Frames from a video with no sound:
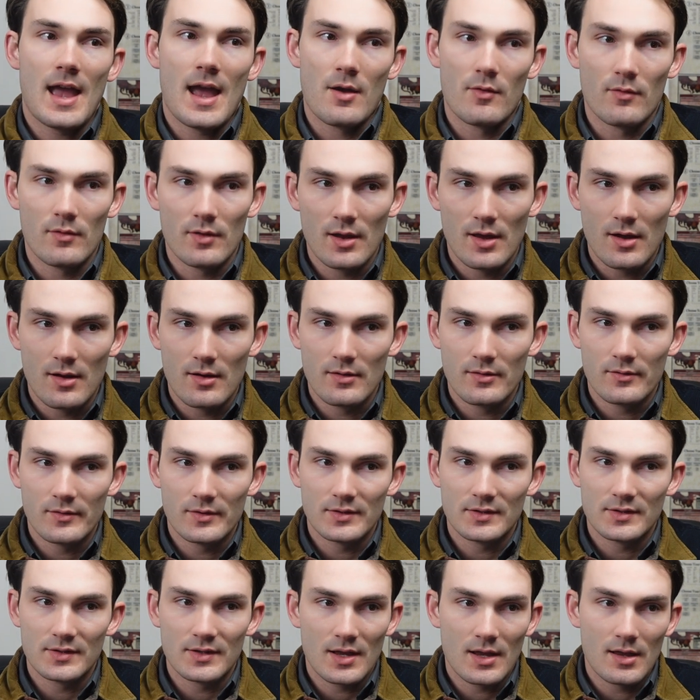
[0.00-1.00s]

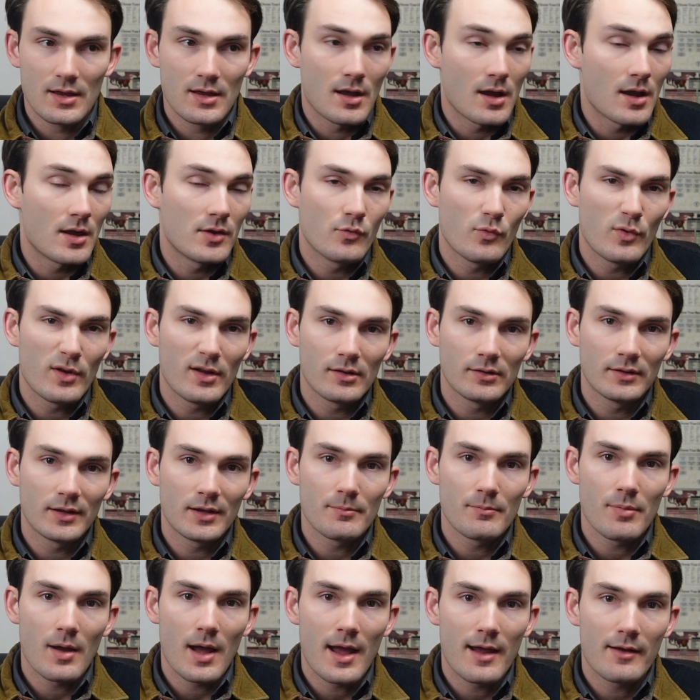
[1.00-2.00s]
outlaws,
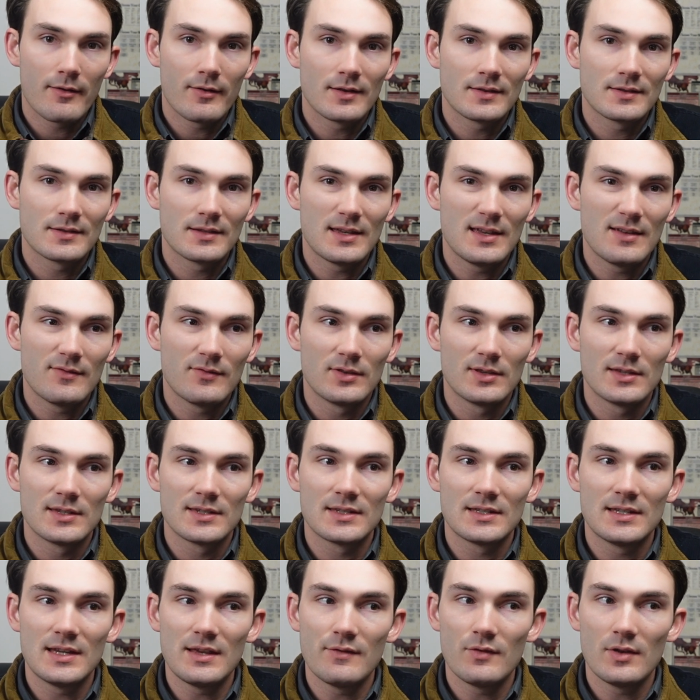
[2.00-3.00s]
gun-wielding pirates, even
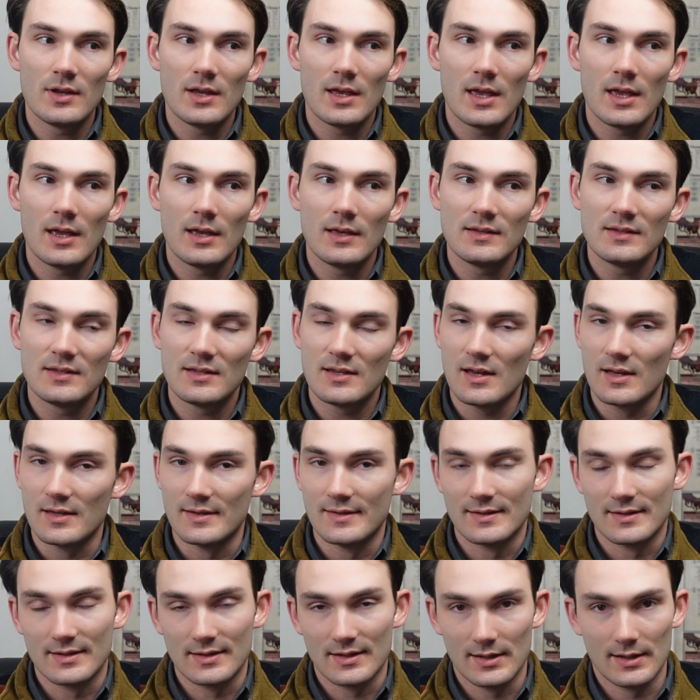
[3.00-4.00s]
Stephen King's
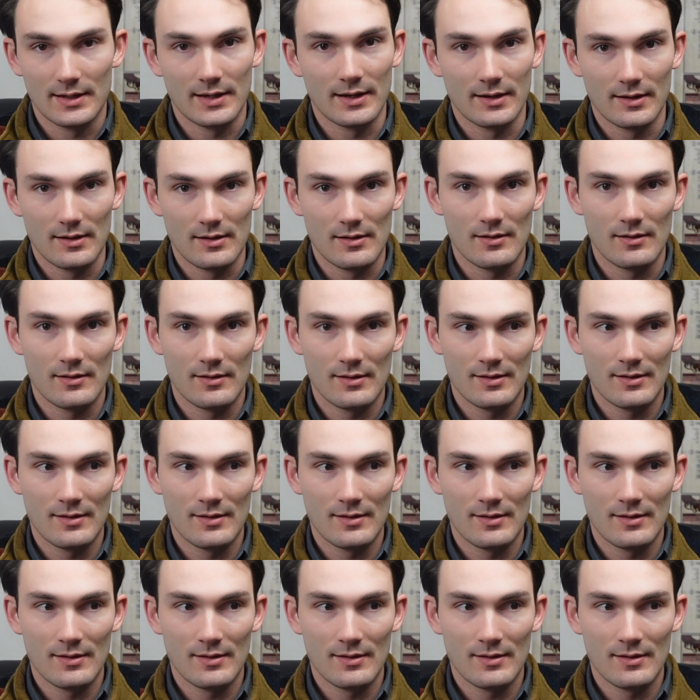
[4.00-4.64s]
gunslinger.